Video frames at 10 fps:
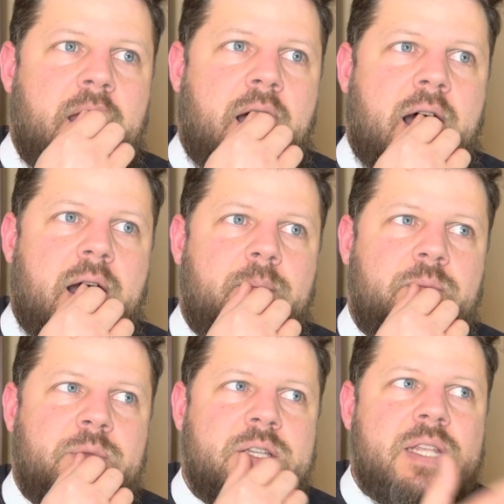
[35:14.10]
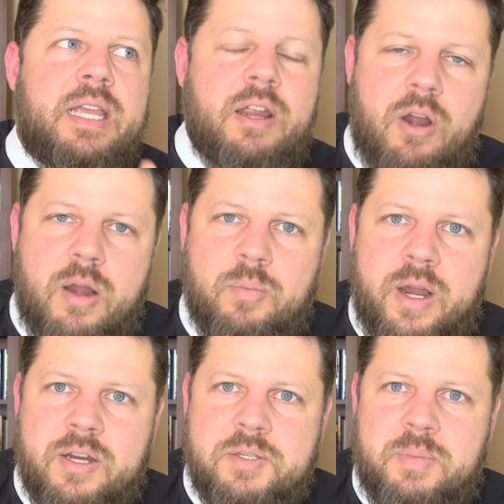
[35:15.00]
Um, does he hear our
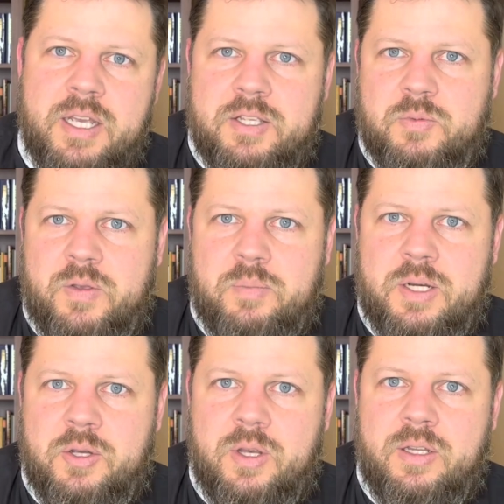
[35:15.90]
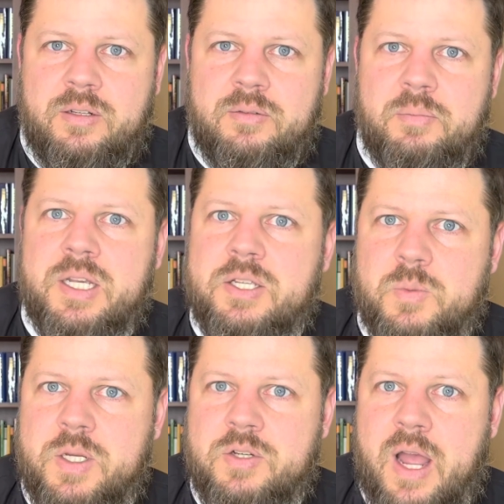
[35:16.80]
prayers because we've been good, because
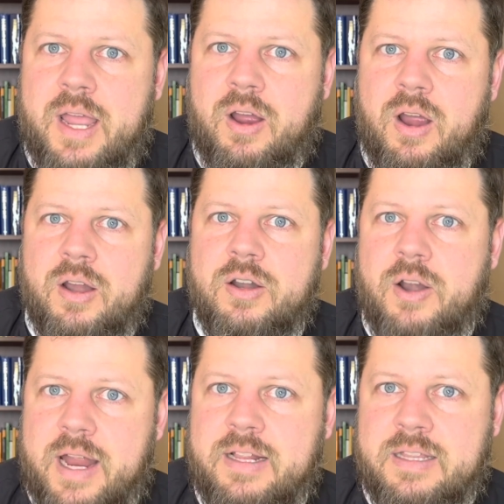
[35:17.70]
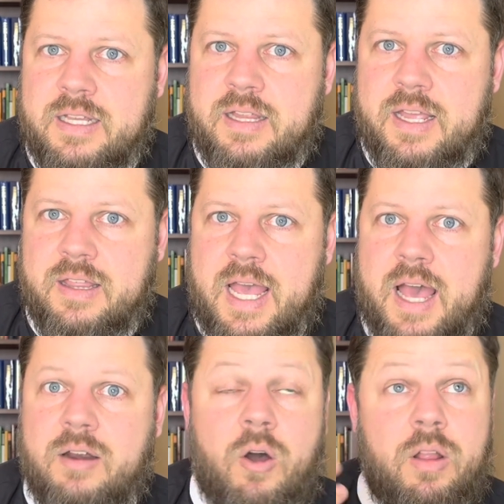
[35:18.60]
we try hard, anything like
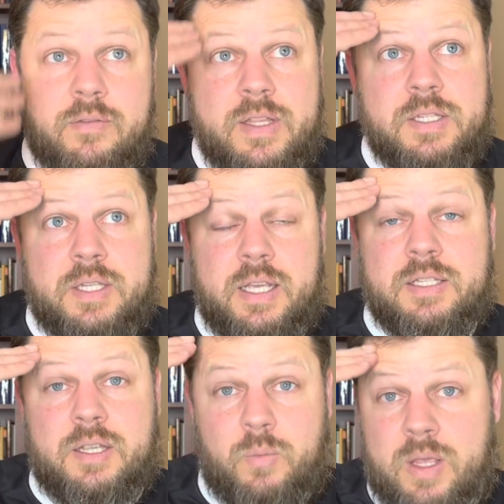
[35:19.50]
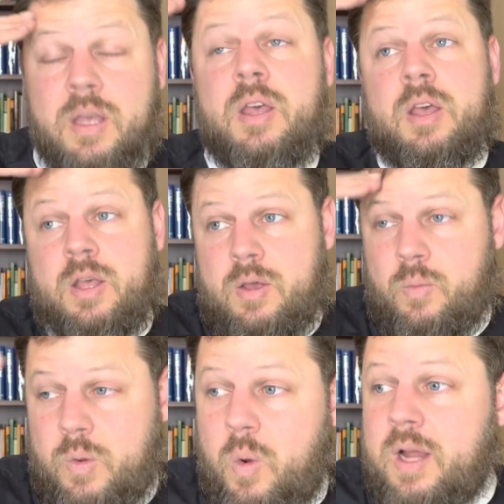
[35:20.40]
that? All of these things that we
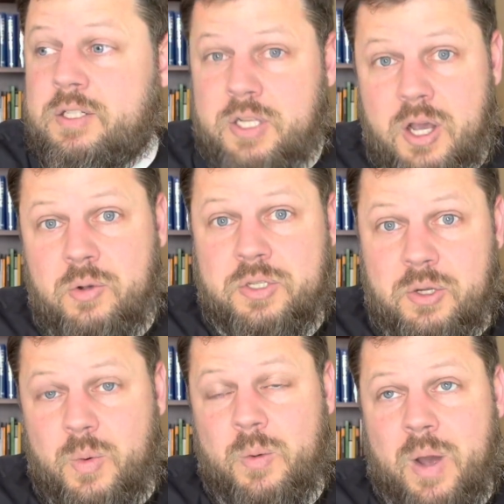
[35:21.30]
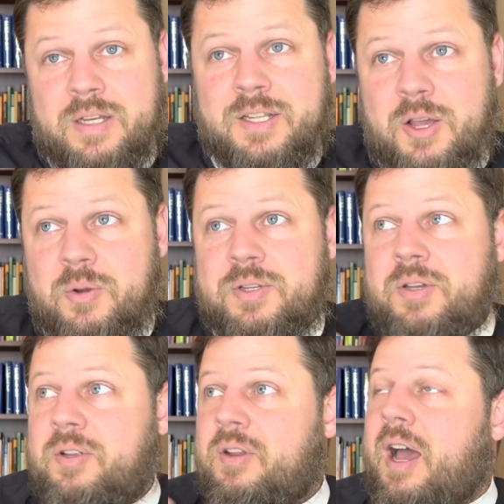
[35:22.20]
we want to go to. We want to go
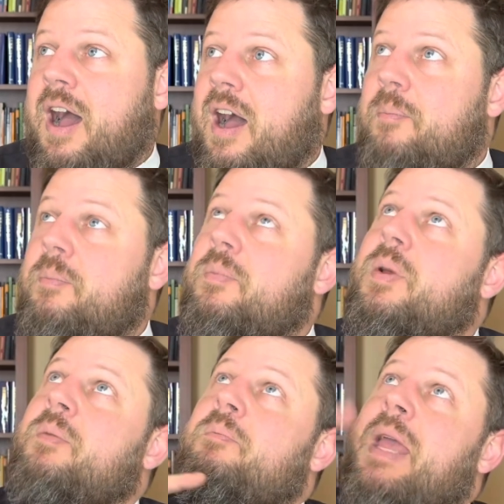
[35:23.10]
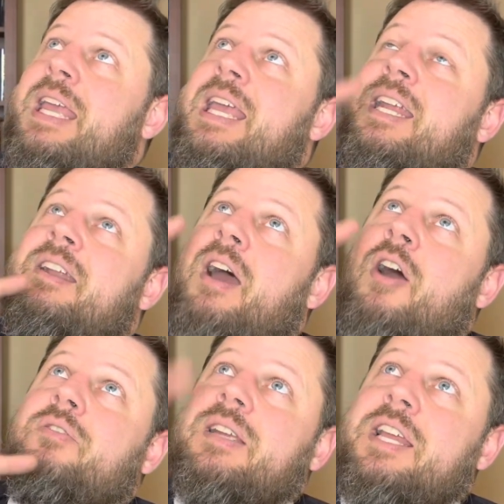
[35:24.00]
to um, making
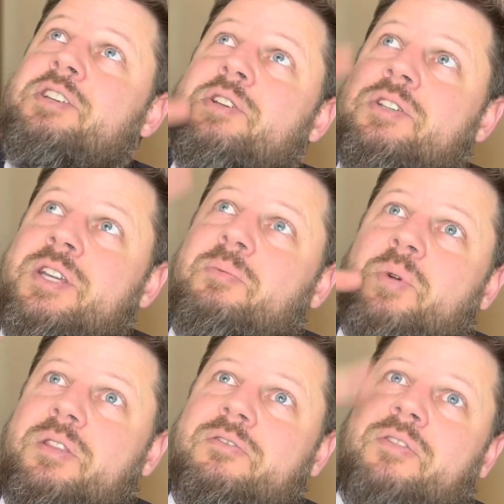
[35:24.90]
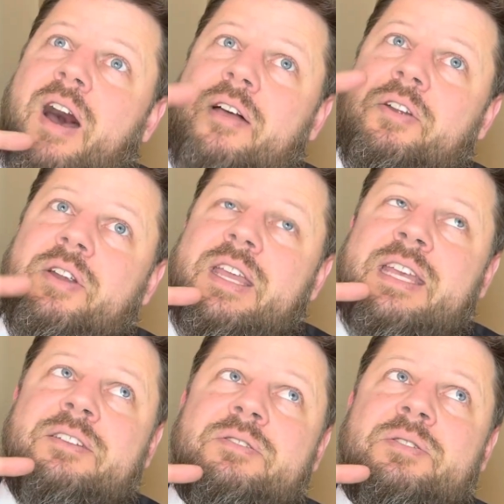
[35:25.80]
our relationship with the Father
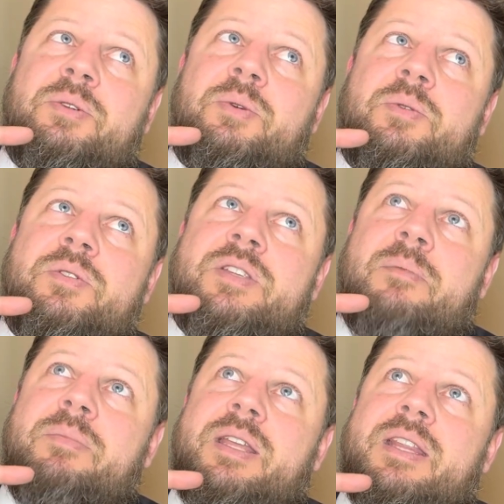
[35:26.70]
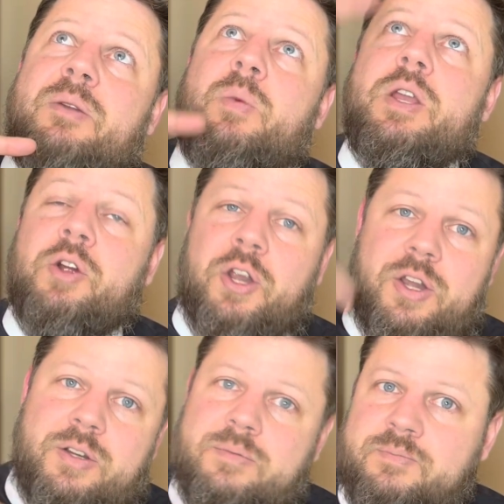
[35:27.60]
into something that we
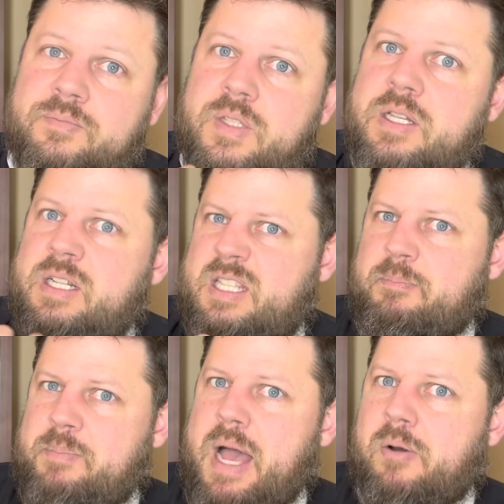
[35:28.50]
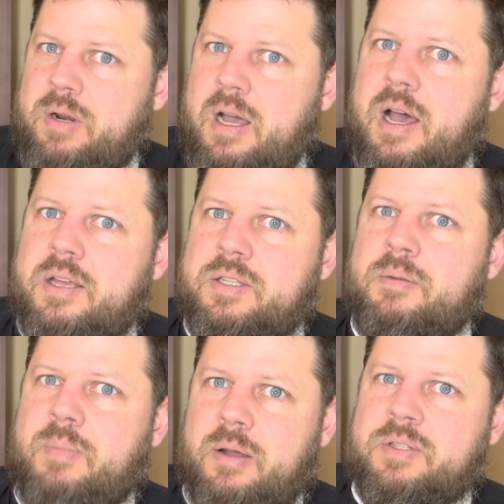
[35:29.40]
earn. That it's about us,
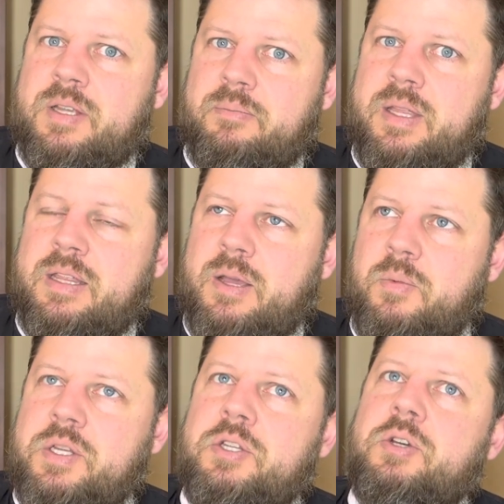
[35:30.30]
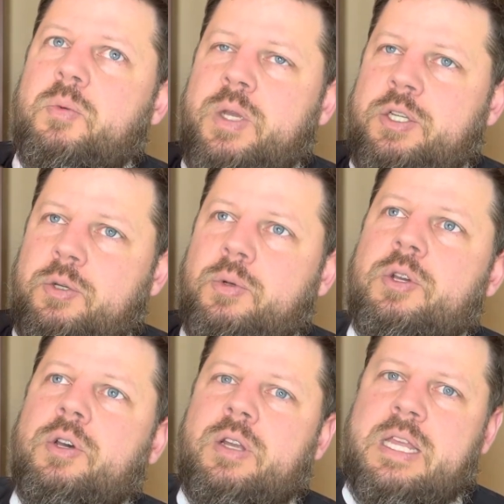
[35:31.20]
about something that we do. We do
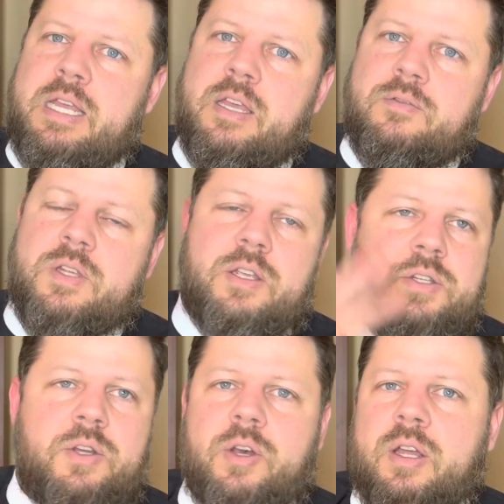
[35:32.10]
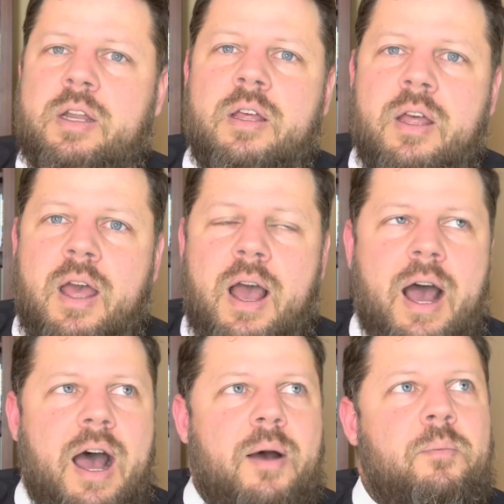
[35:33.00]
good. He gives us good.
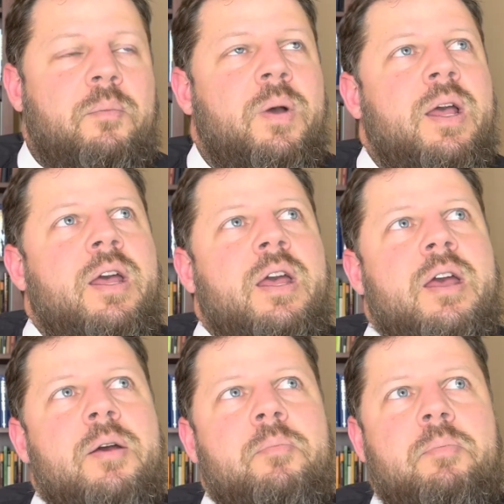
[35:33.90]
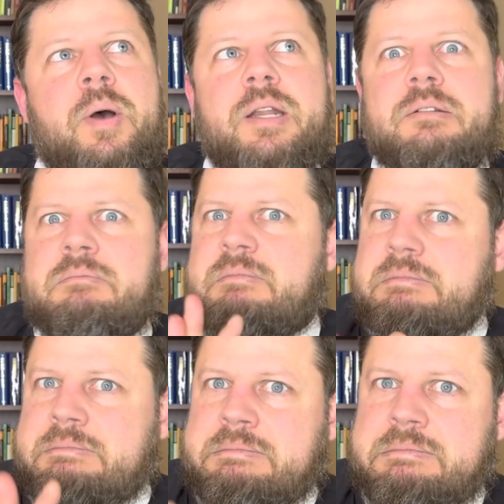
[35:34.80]
Um, but
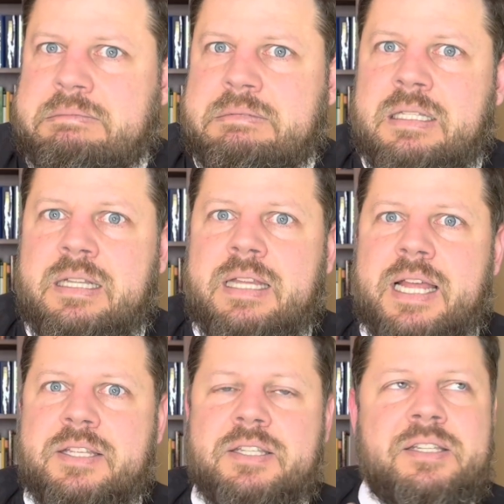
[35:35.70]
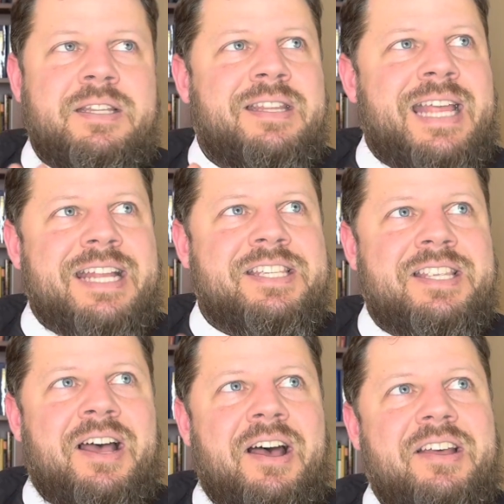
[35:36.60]
mm, that's that's
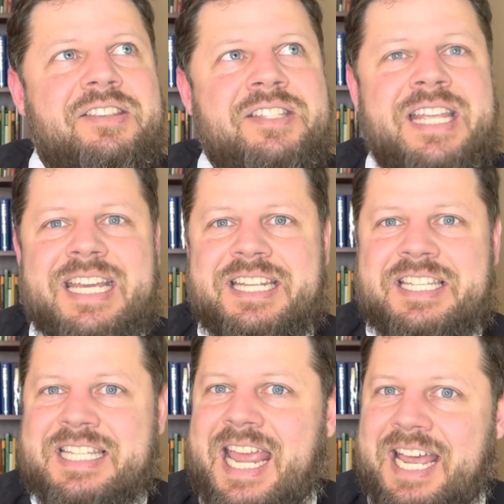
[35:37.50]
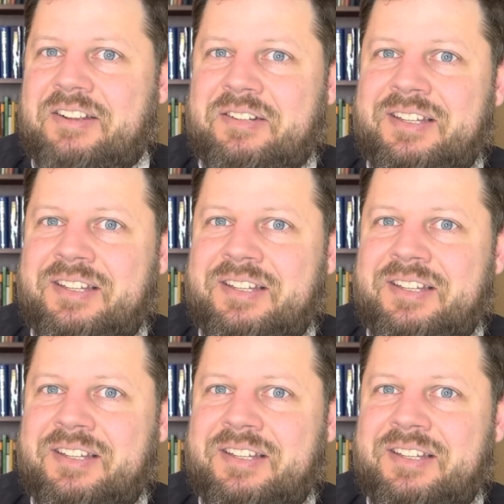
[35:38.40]
uh, sinking sand.